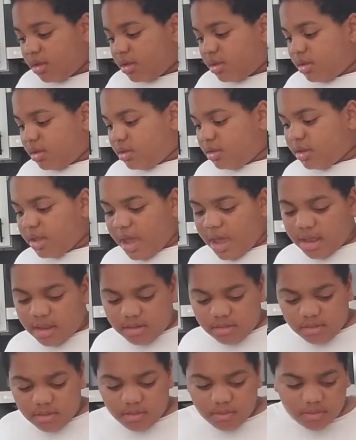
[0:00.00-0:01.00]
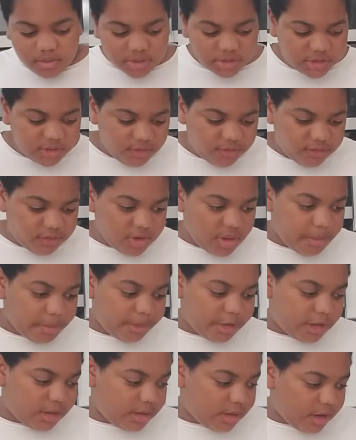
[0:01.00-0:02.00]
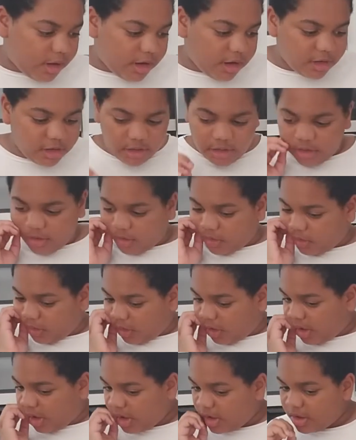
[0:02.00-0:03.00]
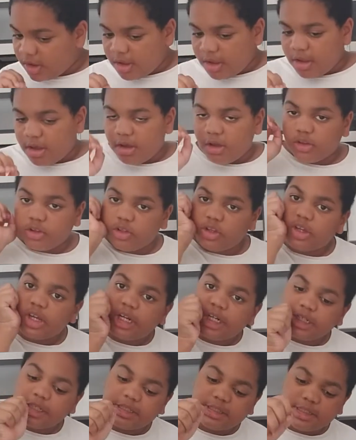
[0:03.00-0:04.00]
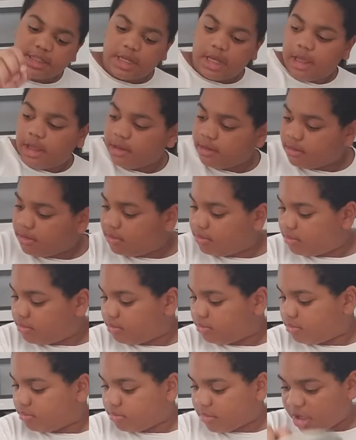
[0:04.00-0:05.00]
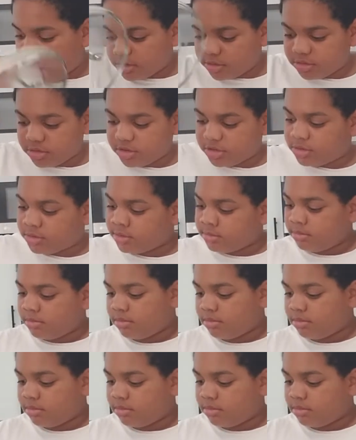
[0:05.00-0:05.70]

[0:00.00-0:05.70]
Then, once you flip it on your on the other side, now you just